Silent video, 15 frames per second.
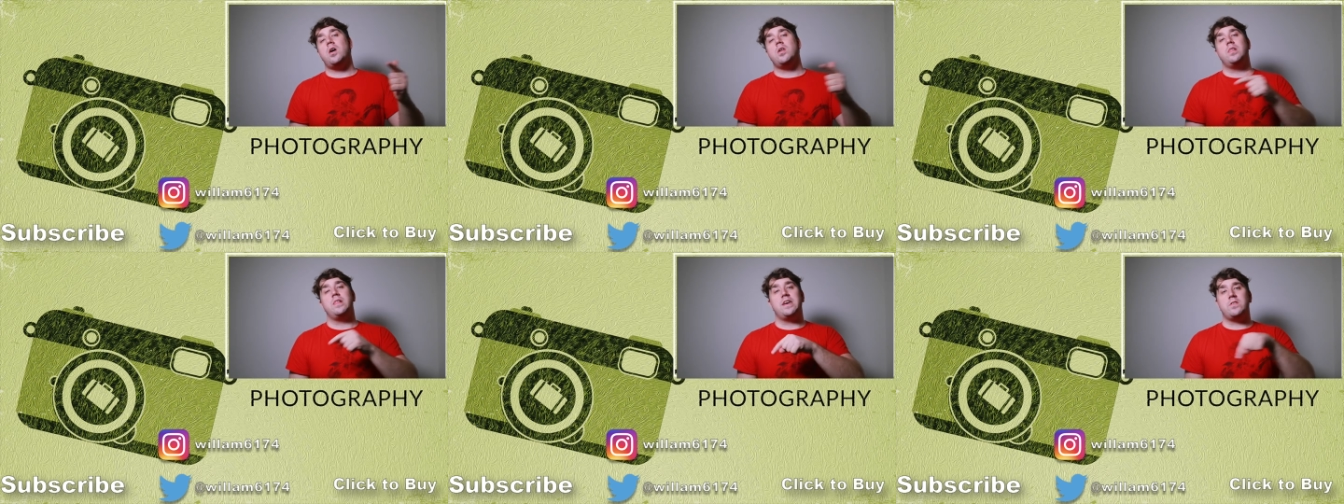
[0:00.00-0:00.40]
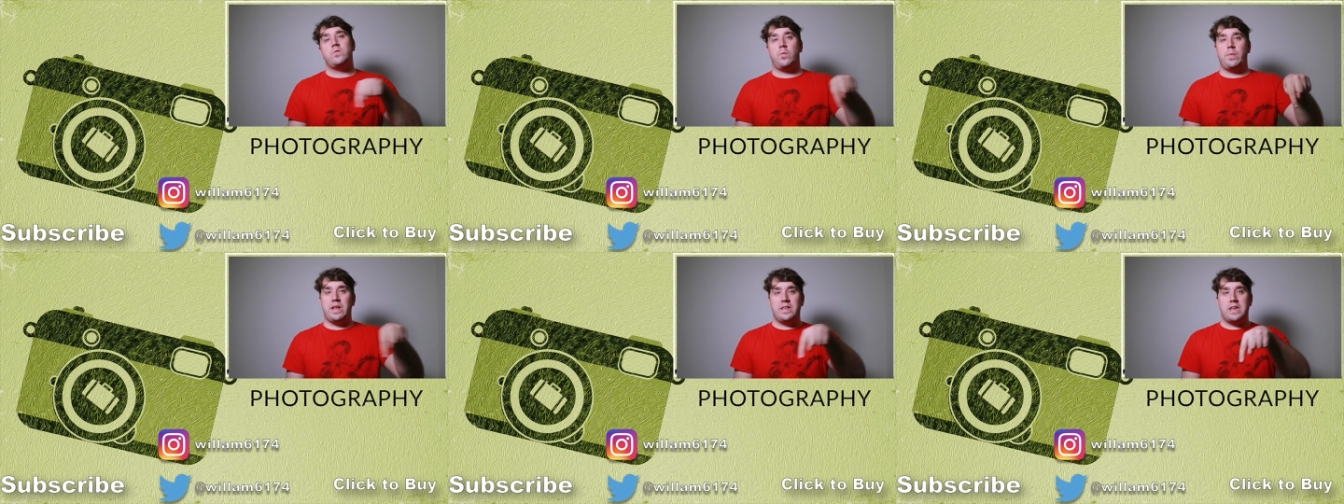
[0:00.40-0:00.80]
All the
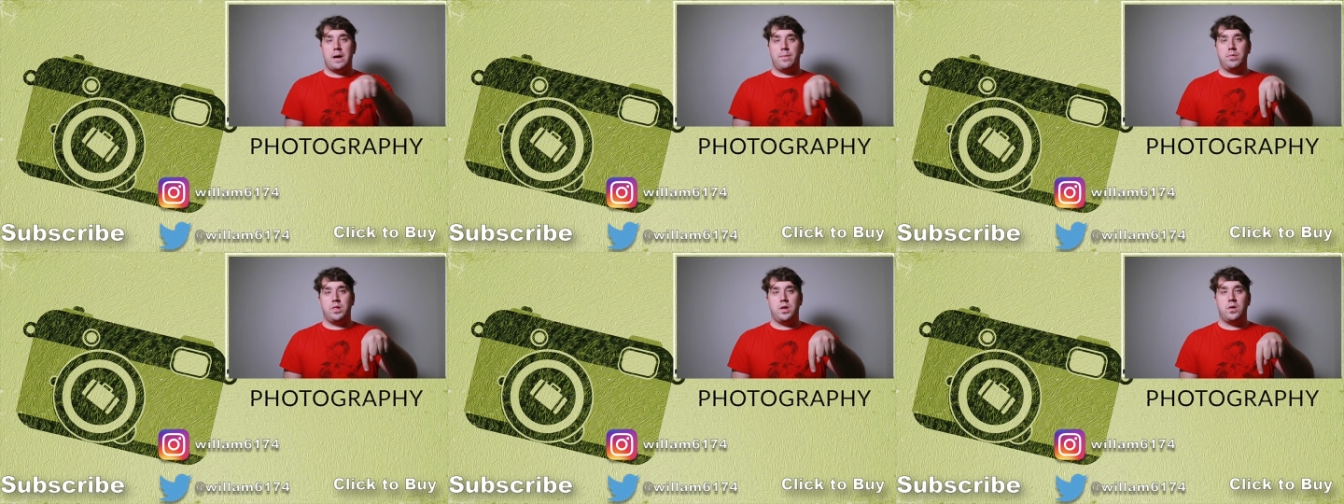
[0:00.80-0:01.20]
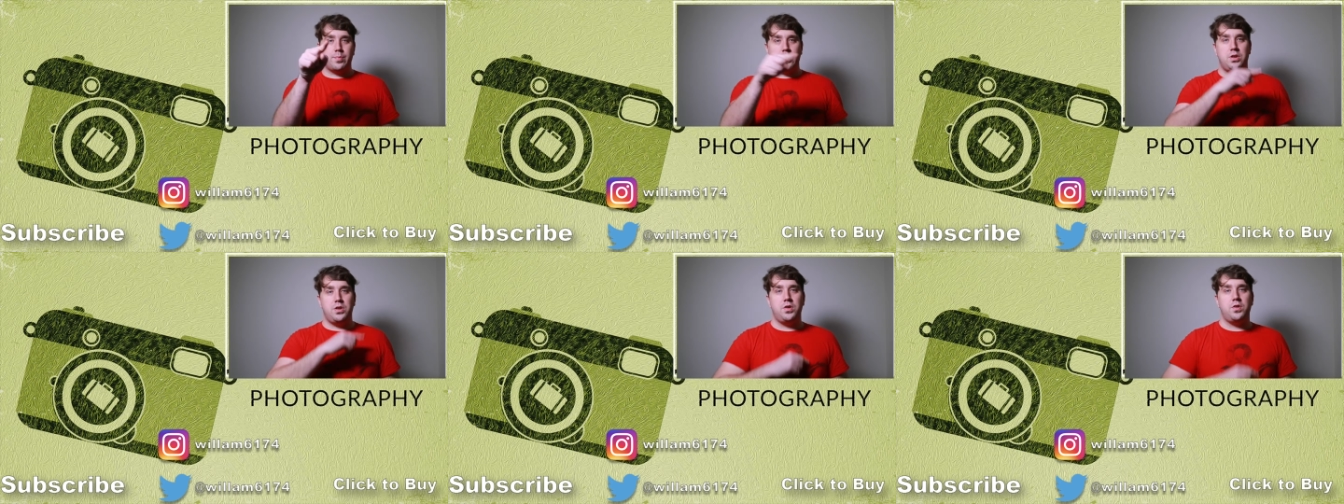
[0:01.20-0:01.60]
links will be down below.
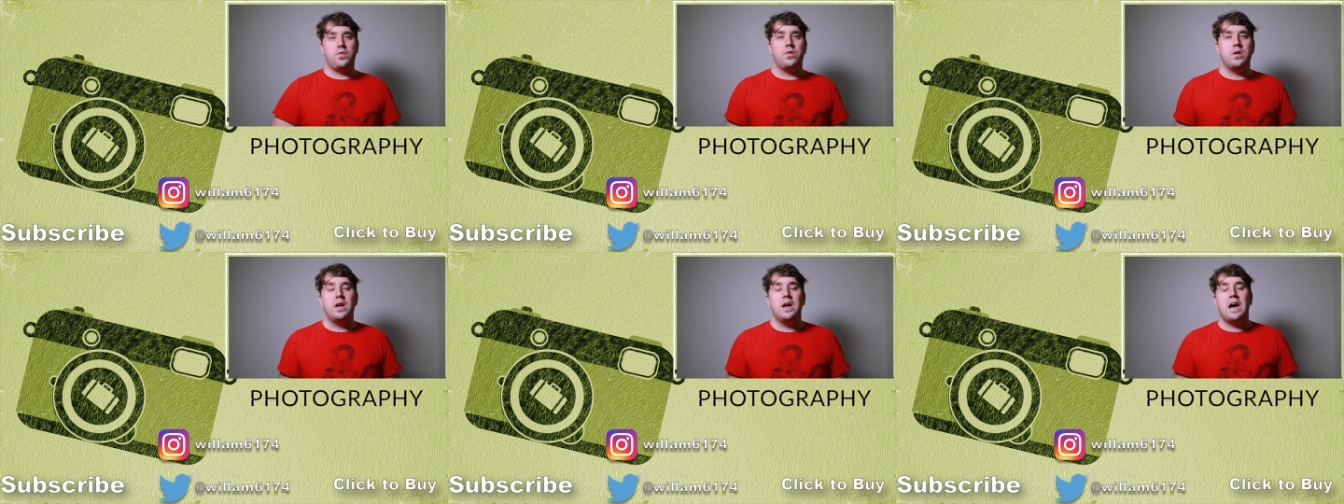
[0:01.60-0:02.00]
Something new,